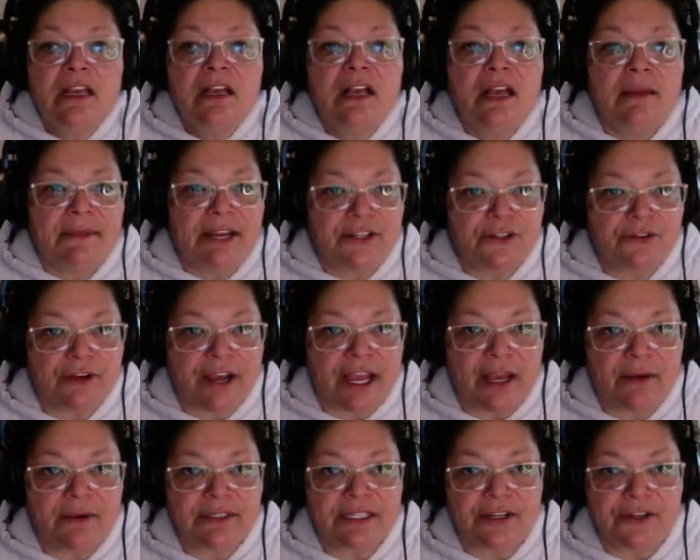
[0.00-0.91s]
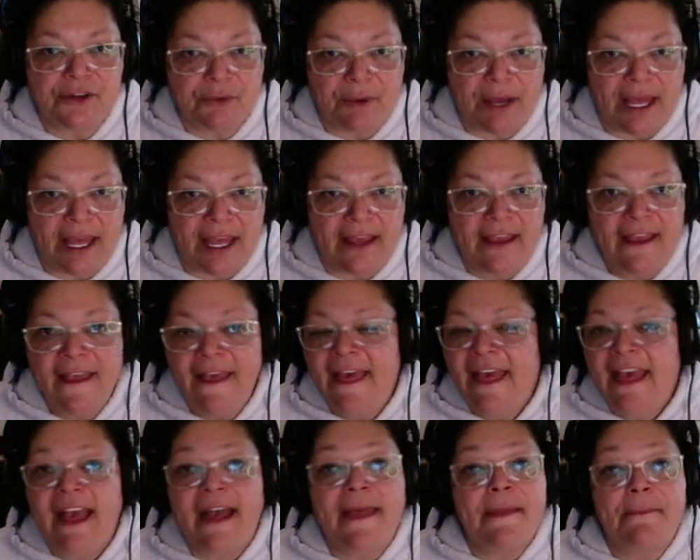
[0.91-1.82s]
A major riot was underway,
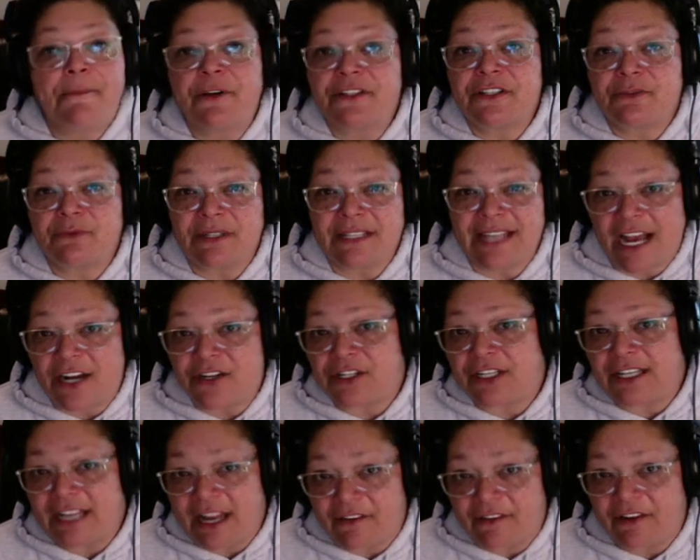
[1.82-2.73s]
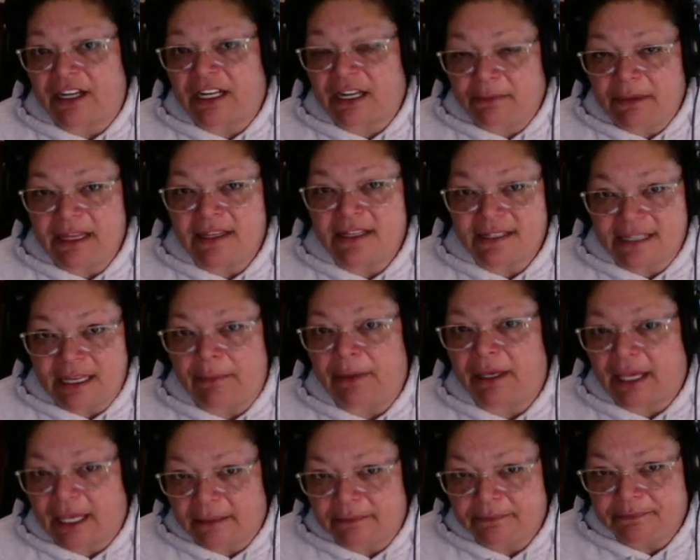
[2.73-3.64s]
and the prison was actually never going to be the same
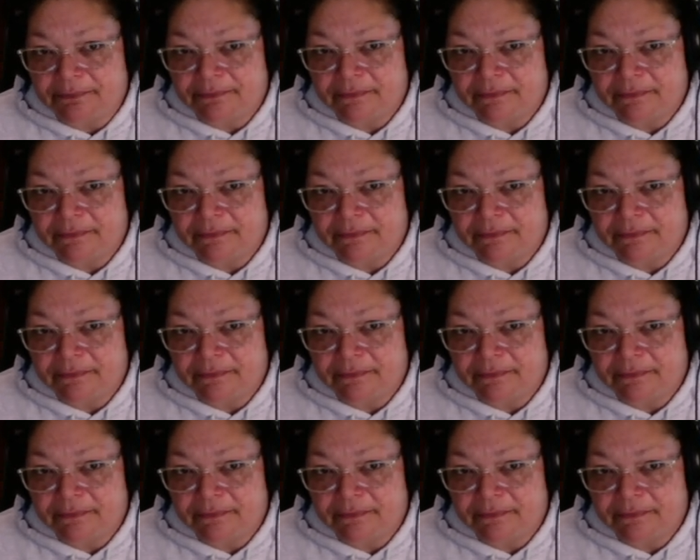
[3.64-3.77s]
again.